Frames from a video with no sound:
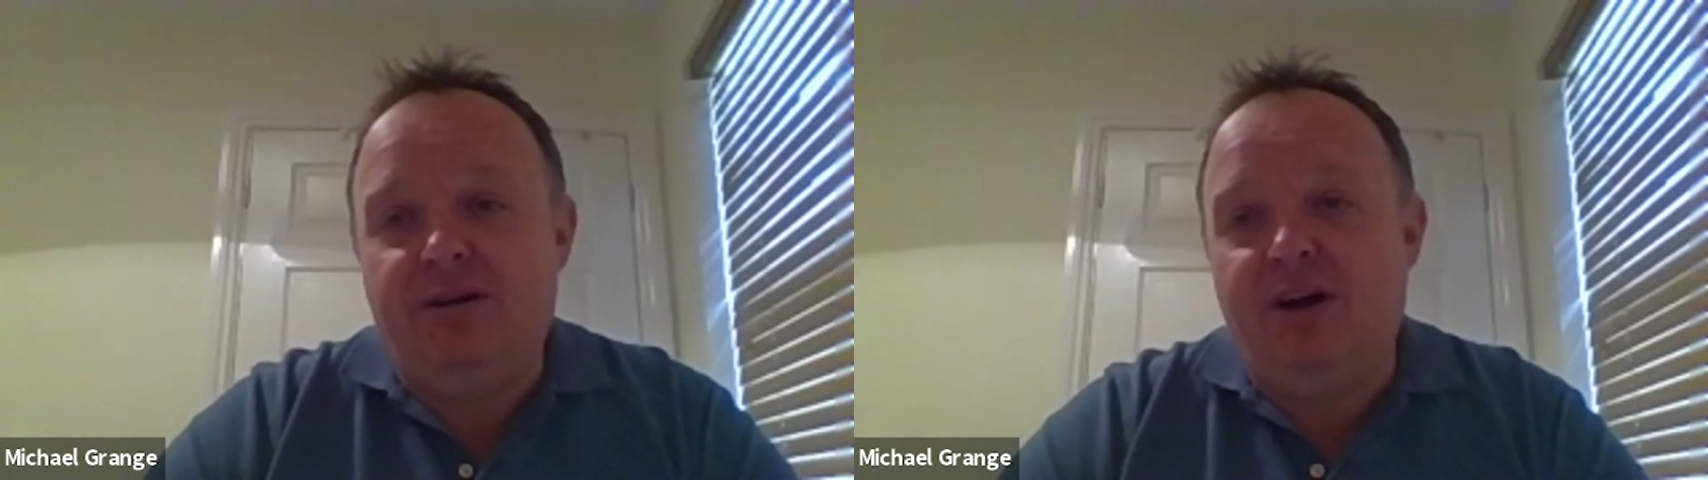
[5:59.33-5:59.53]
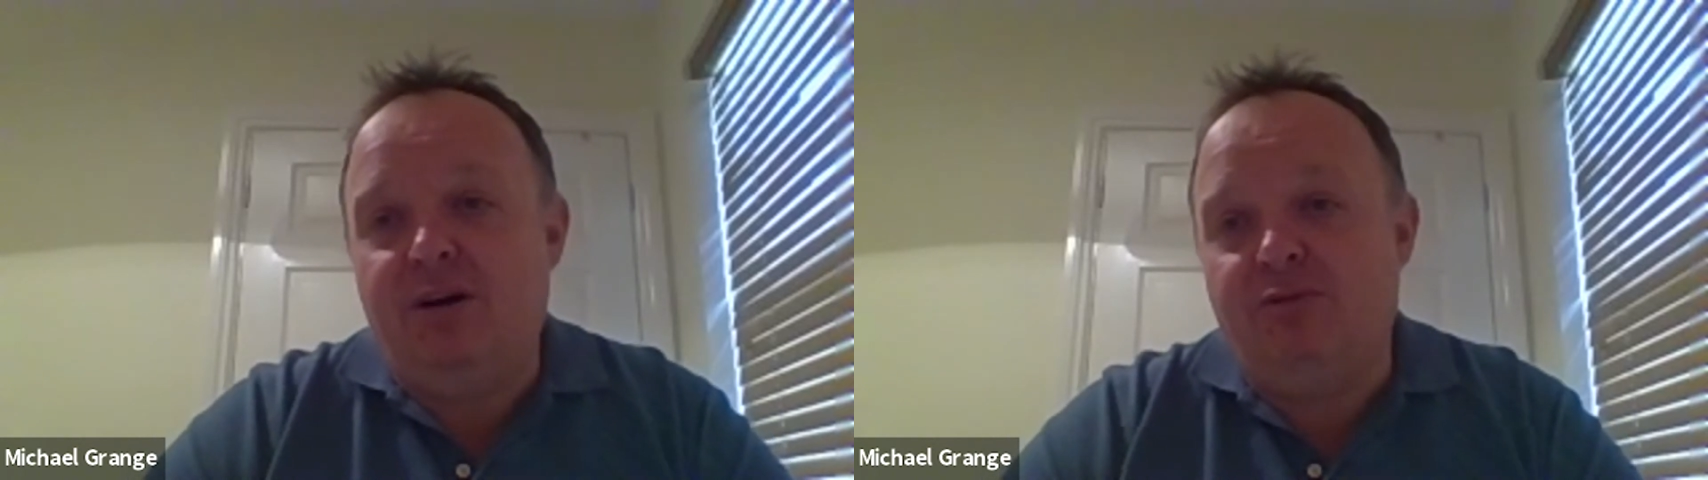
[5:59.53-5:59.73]

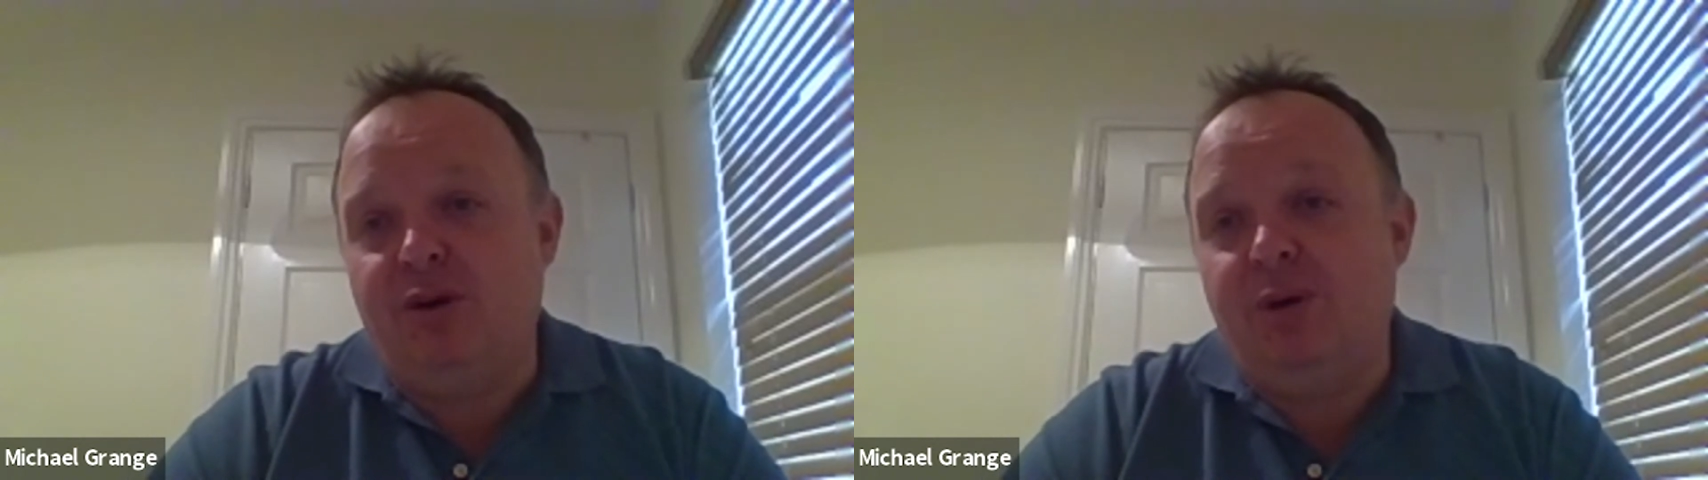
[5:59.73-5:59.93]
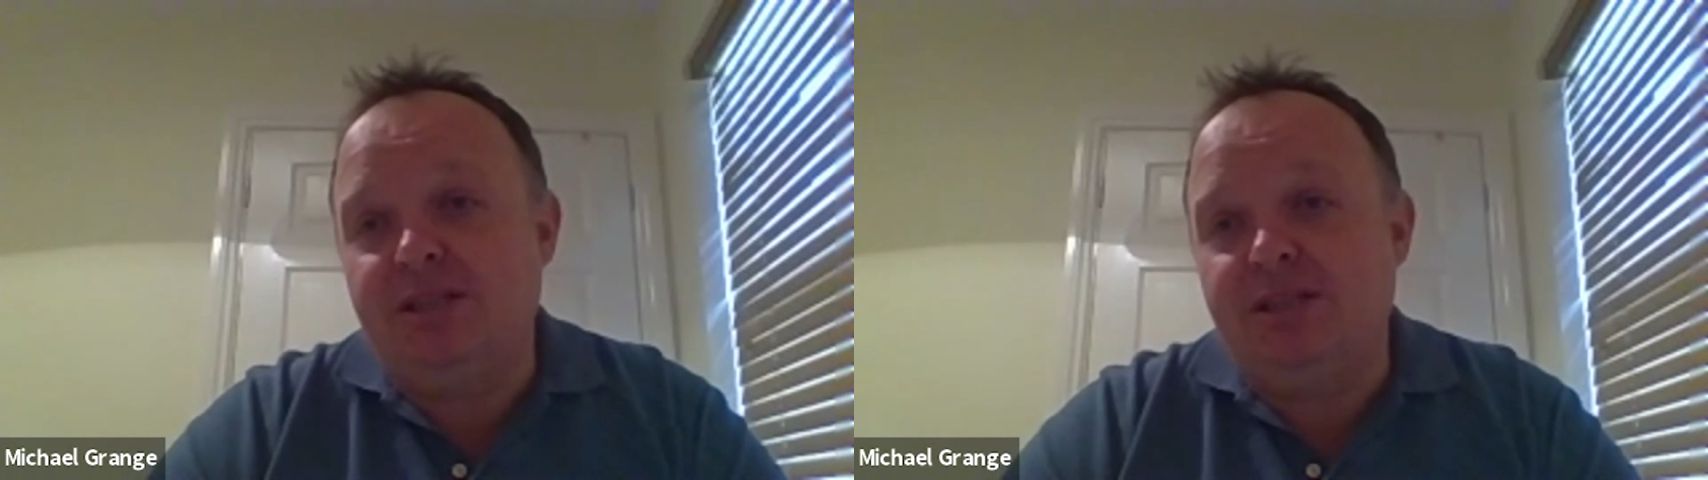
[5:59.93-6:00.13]
our
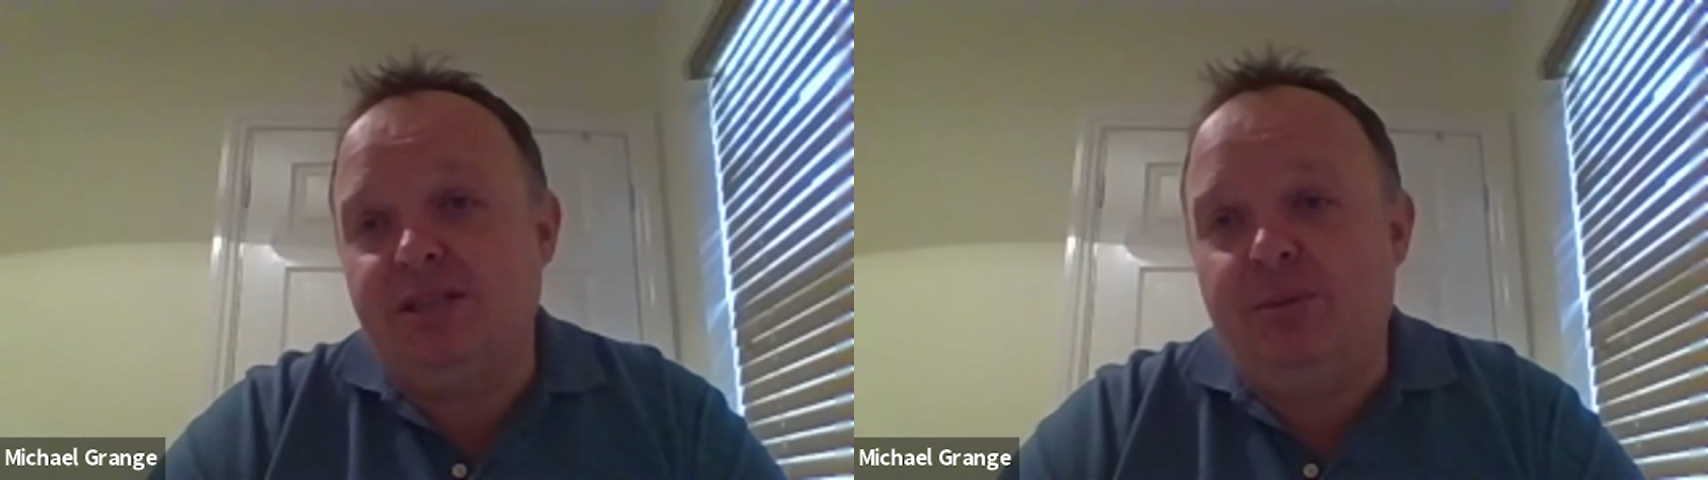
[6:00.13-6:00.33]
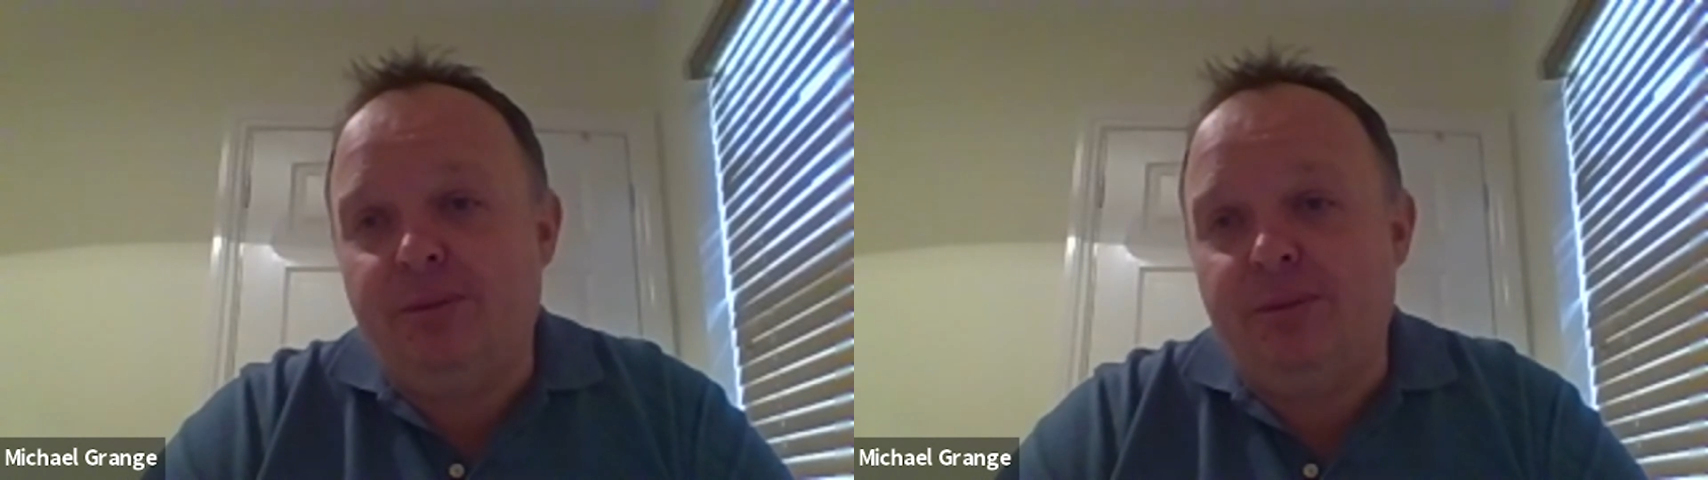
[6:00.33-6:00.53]
role is at
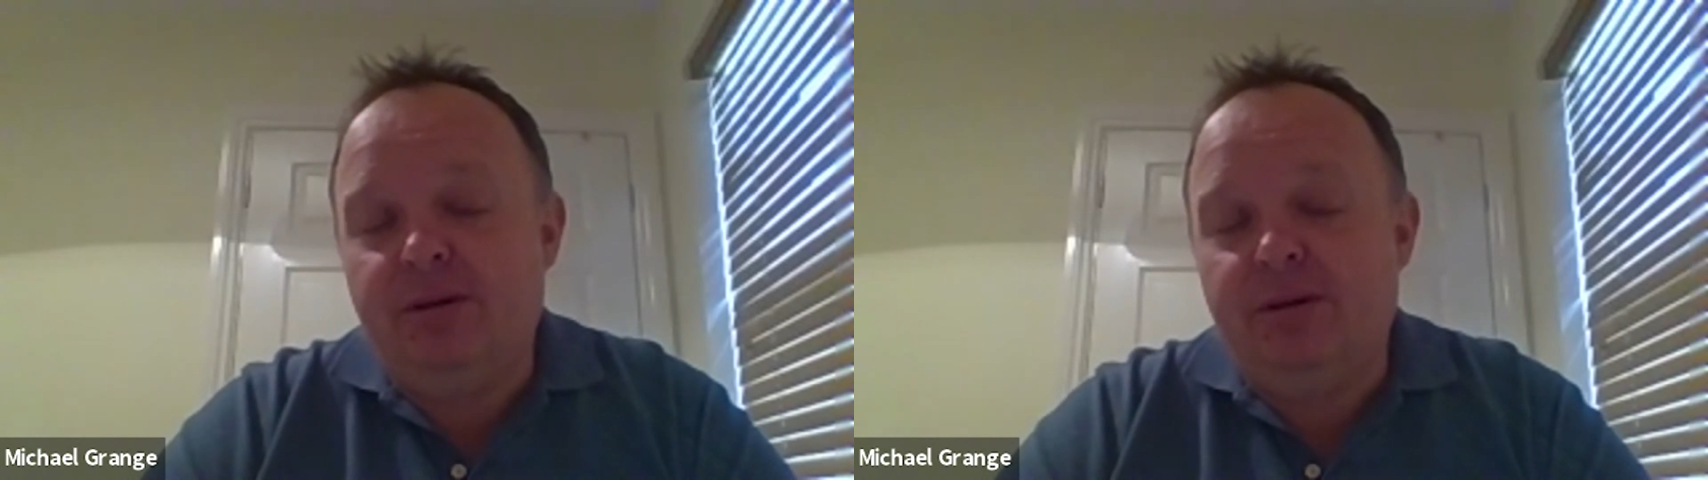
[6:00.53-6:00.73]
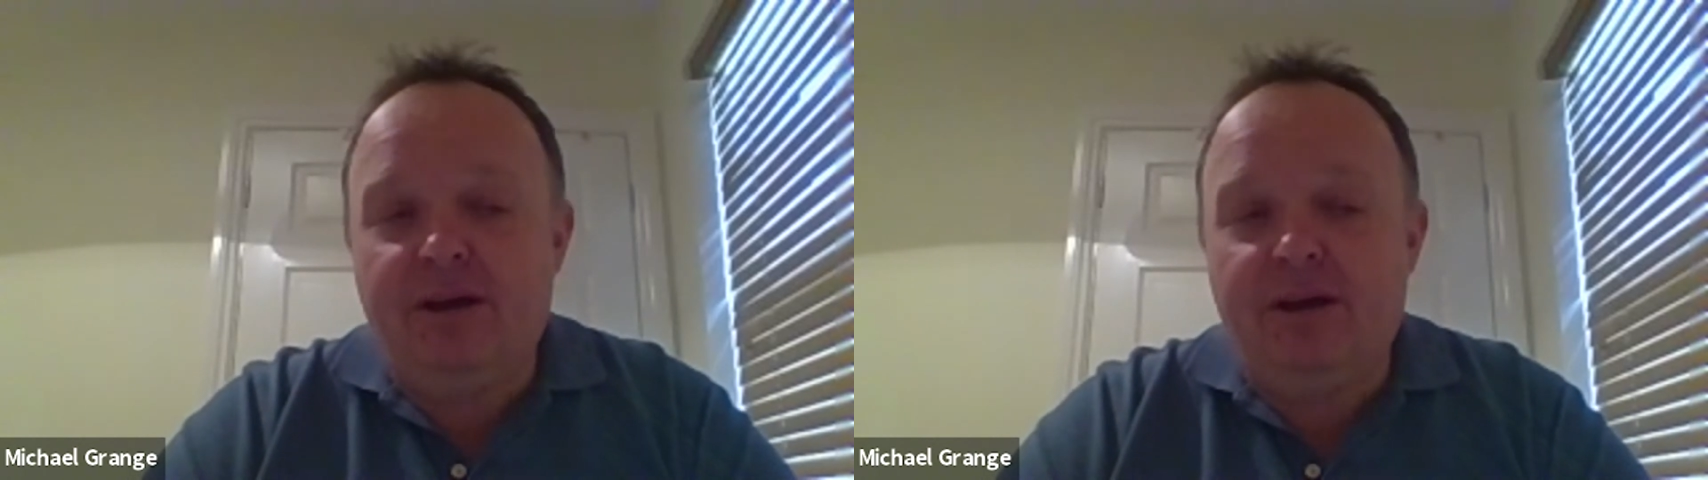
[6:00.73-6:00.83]
the moment.